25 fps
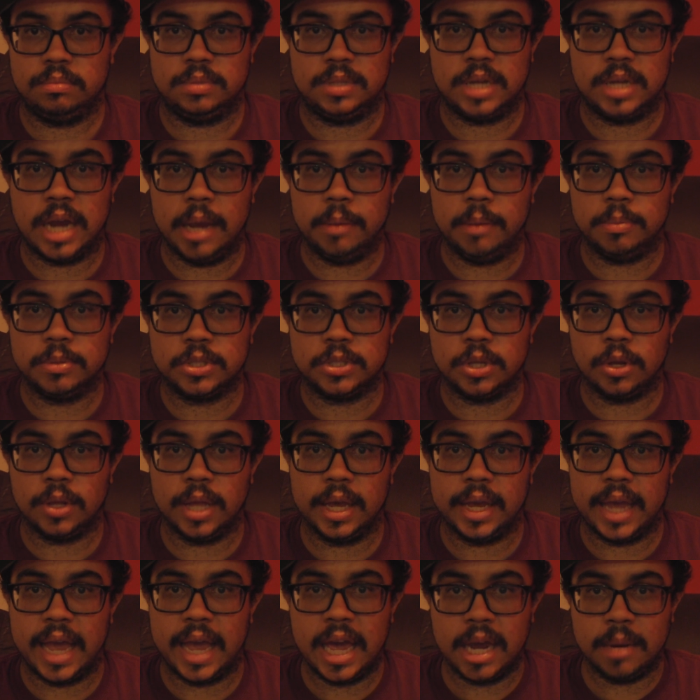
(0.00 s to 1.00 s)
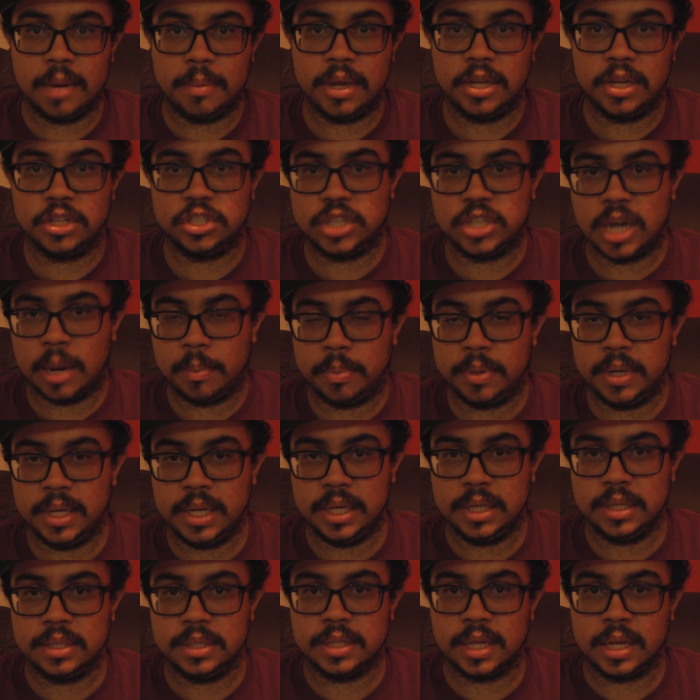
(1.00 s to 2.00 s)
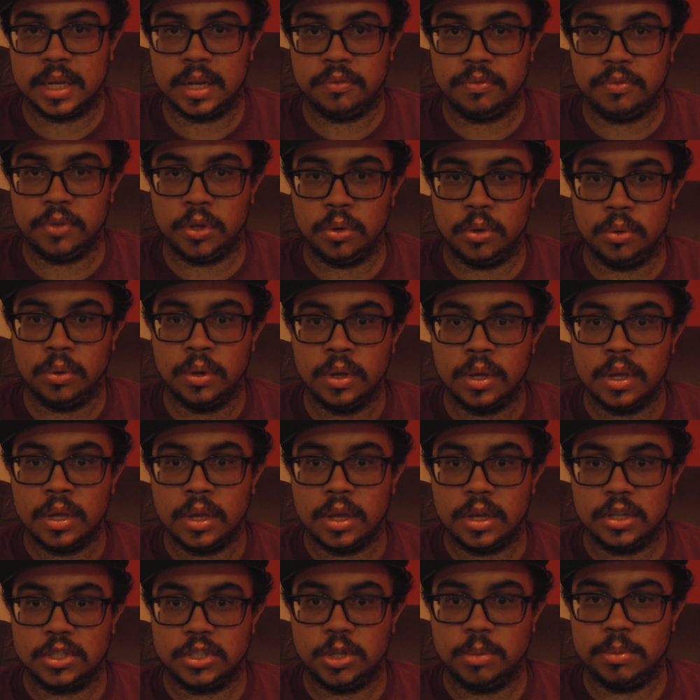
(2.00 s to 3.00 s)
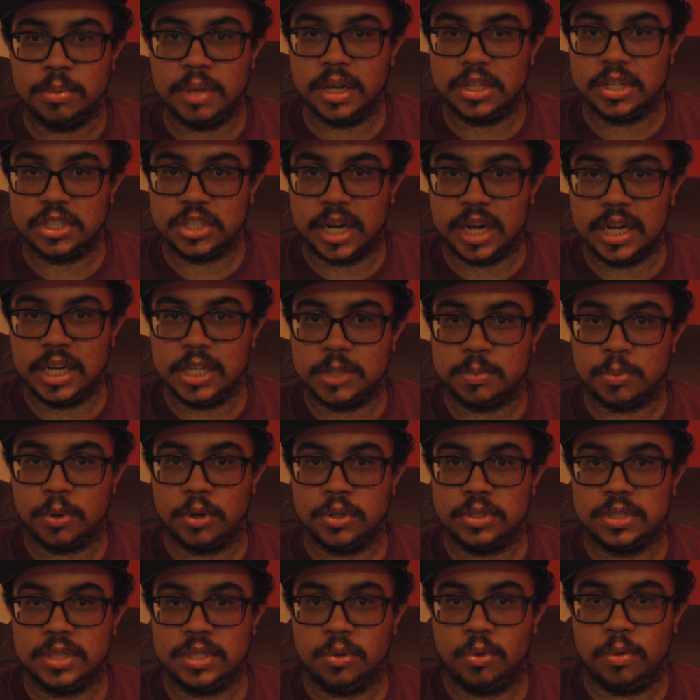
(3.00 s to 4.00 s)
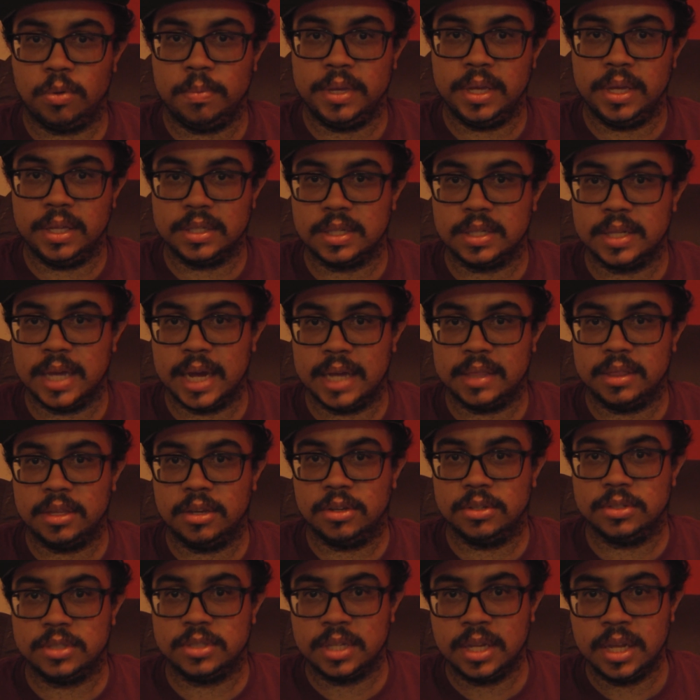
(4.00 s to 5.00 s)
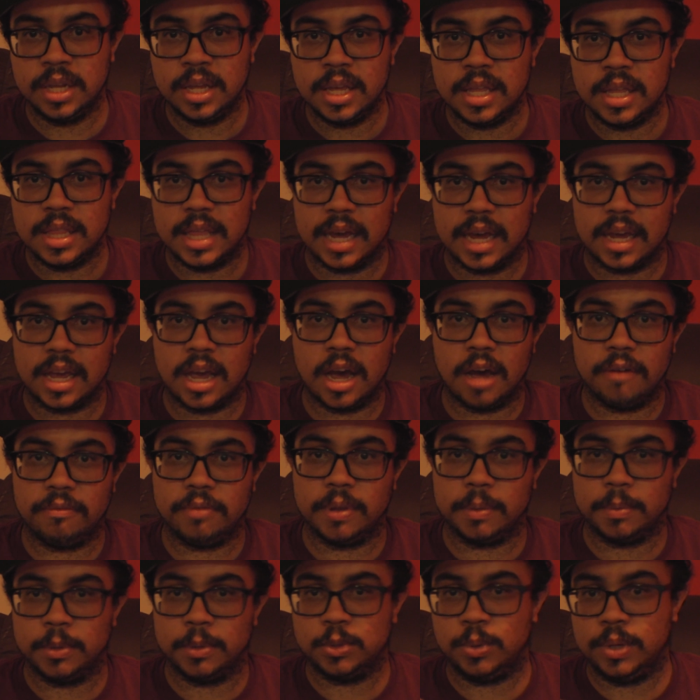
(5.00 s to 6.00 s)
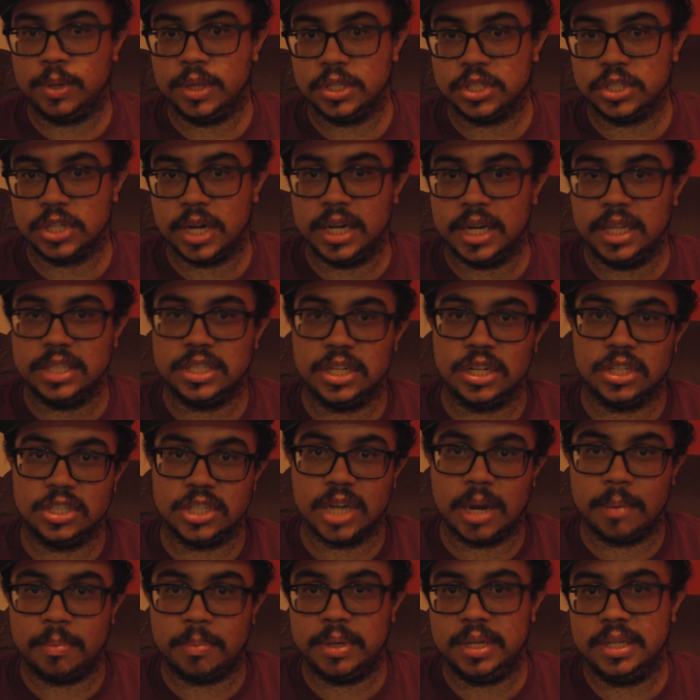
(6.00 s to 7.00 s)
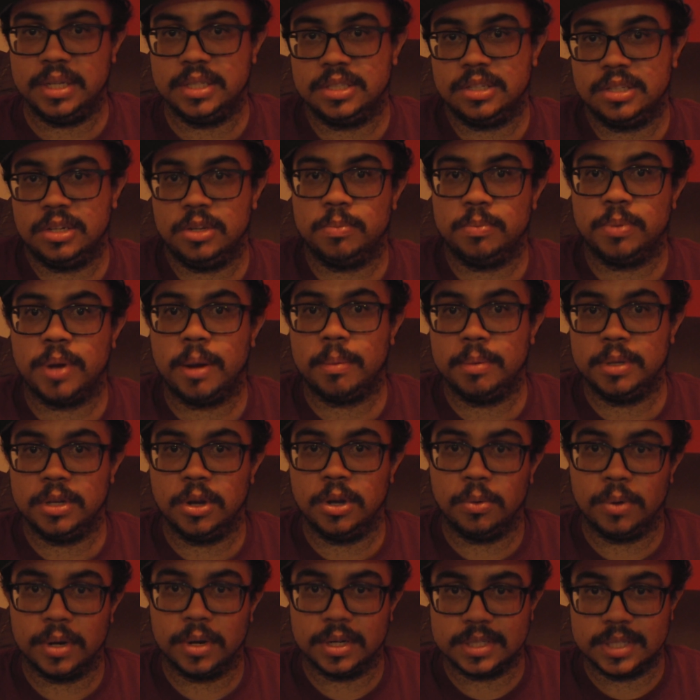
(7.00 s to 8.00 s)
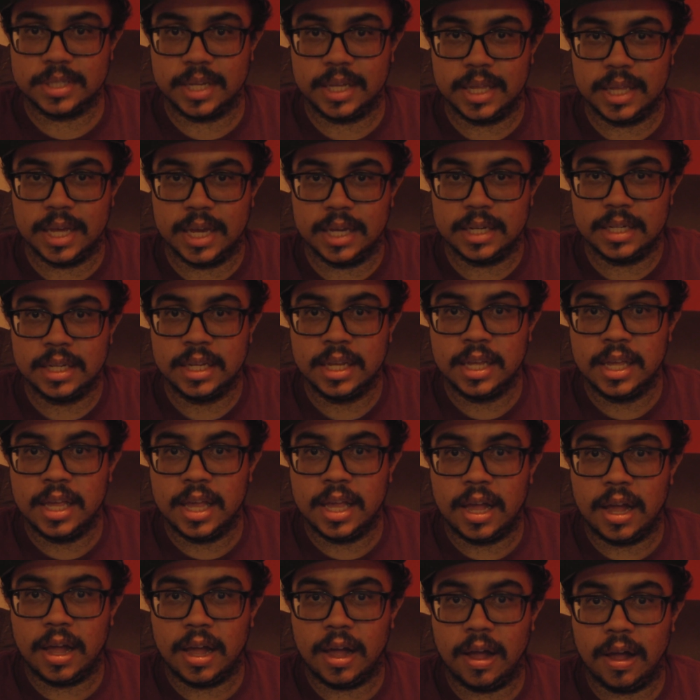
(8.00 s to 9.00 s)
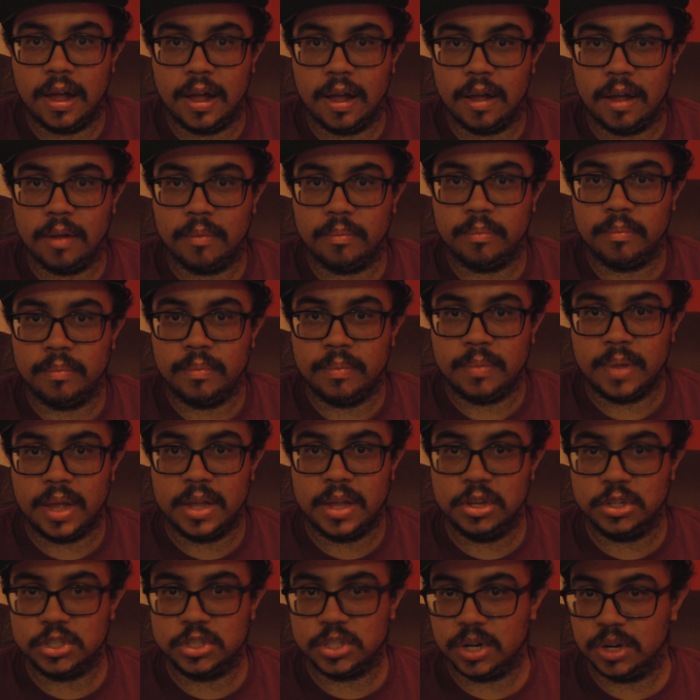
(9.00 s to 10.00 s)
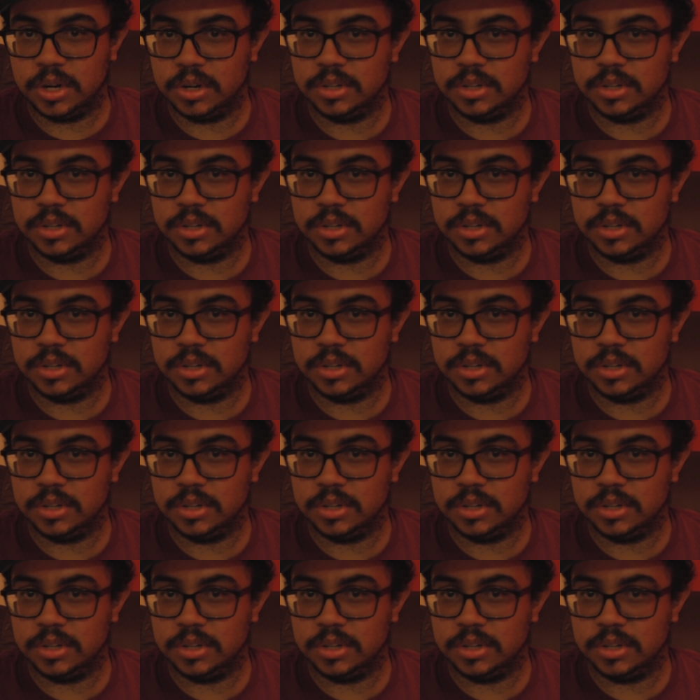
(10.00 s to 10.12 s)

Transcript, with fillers: types. So like, anime is Japanese, and if you assume that a Chinese person would be into that, there's that conflict between the Chinese and the Japanese, so you probably don't want to say that. And you should